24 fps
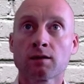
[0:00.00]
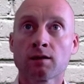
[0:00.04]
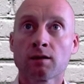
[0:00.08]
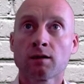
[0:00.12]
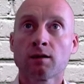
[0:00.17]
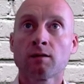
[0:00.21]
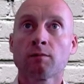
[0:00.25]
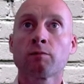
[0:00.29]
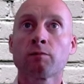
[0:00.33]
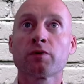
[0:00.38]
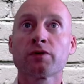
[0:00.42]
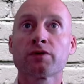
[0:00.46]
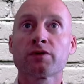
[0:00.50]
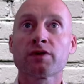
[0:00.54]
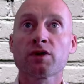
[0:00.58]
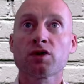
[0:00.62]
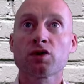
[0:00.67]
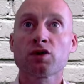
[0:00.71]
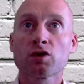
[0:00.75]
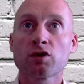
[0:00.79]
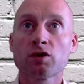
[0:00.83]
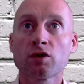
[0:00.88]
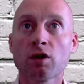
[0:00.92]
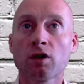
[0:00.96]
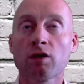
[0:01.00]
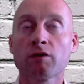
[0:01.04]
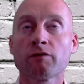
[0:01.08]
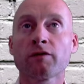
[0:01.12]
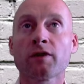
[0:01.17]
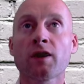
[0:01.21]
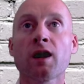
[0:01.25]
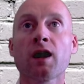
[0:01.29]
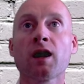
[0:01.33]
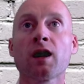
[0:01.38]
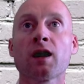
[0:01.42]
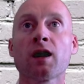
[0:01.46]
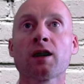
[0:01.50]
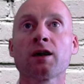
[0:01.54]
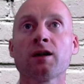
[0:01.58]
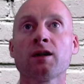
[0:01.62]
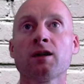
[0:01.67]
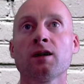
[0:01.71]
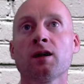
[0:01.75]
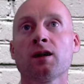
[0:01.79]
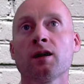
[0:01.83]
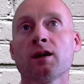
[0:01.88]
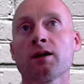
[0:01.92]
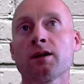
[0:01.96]
position of i
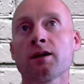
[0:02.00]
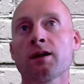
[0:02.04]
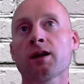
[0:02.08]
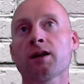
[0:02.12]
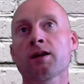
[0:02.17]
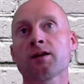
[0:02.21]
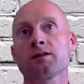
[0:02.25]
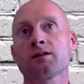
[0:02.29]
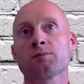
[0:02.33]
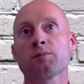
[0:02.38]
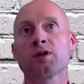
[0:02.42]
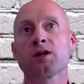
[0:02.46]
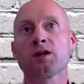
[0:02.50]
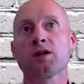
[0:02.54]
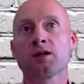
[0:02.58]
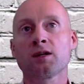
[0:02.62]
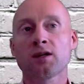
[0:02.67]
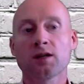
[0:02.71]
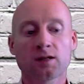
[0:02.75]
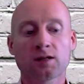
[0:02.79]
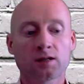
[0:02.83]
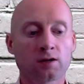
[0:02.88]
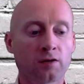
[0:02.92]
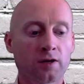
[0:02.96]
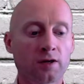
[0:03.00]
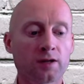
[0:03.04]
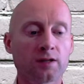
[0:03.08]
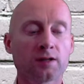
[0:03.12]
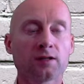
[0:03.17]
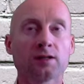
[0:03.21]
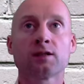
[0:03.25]
and that is being iterated.